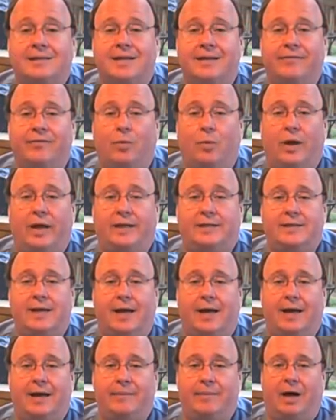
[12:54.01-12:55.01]
giveaway
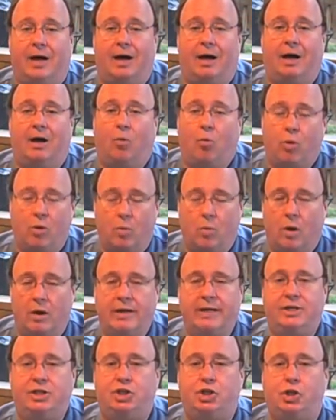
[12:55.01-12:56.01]
time. Uh, we're
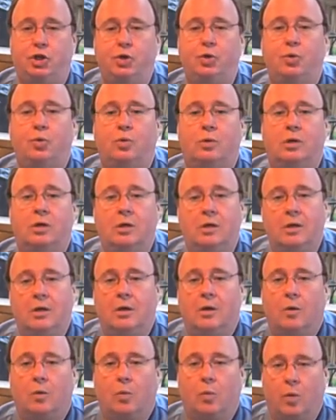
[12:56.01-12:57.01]
running two
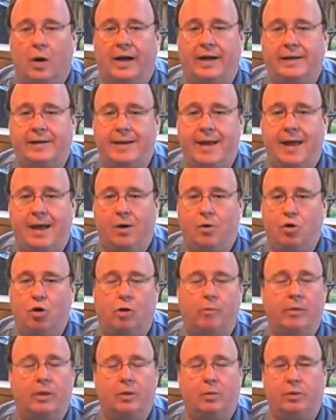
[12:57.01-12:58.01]
right now.
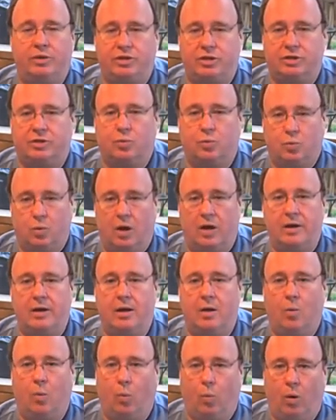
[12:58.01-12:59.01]
Normally we just run
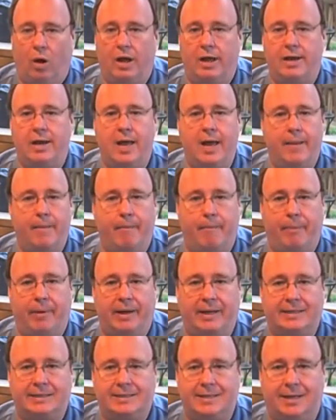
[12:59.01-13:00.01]
one,
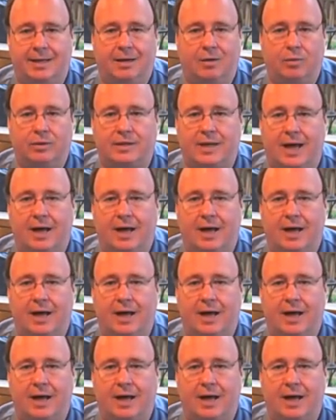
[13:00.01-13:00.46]
but uh, with the